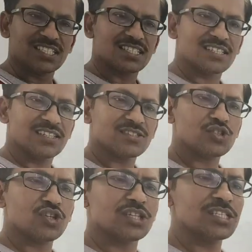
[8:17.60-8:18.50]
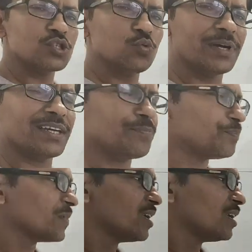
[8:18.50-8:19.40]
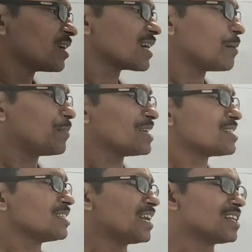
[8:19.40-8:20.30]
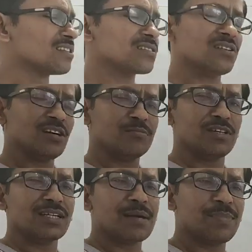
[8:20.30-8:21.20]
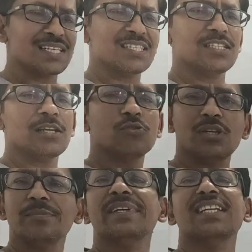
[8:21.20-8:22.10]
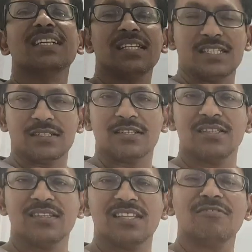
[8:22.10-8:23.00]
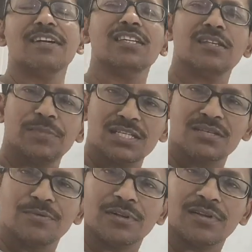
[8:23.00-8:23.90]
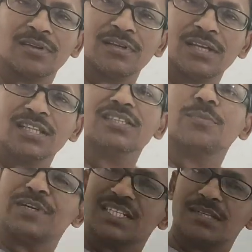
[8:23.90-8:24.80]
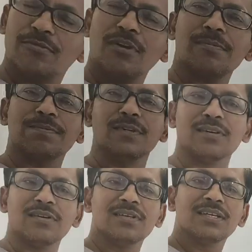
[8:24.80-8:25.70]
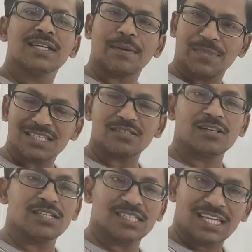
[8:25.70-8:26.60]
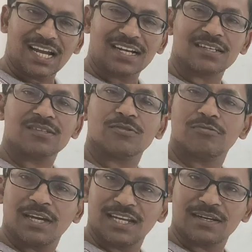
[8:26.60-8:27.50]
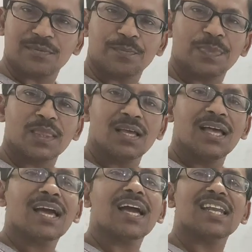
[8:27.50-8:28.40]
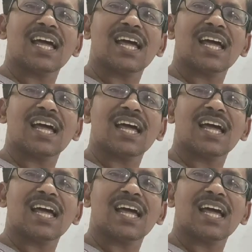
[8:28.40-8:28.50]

increase. So this way, capacitance of the capacitor will be increased. Then what is the principle? The principle of the capacitor is that when